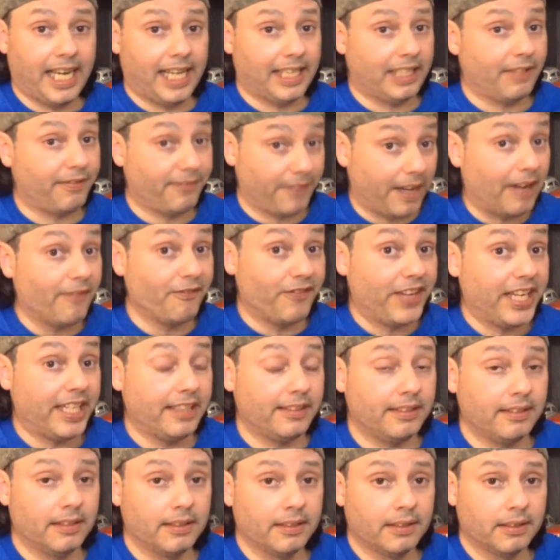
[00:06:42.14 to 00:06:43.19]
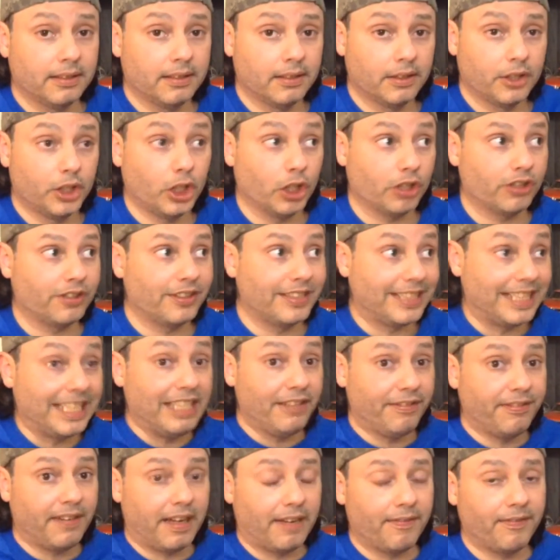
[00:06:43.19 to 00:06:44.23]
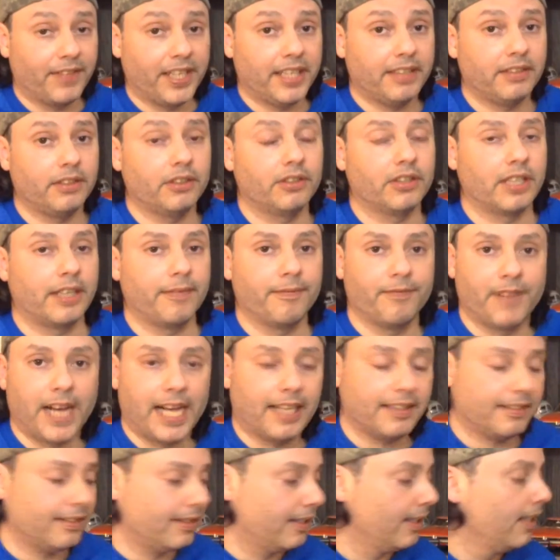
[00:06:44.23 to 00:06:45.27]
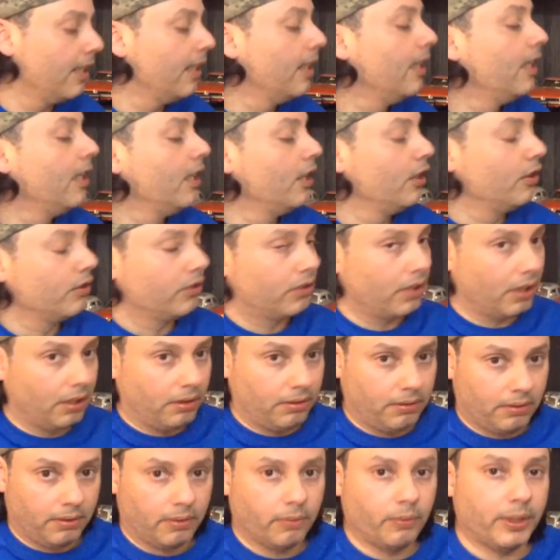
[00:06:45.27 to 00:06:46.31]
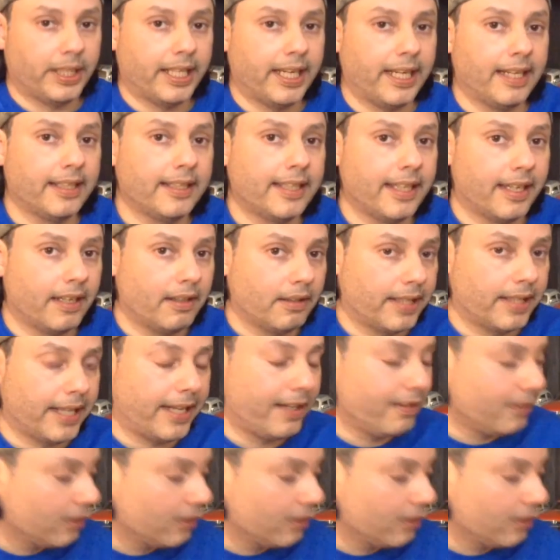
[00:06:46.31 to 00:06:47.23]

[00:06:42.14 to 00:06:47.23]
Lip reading: the fan base, just the fan base, you're saying vast. So we're getting there, okay,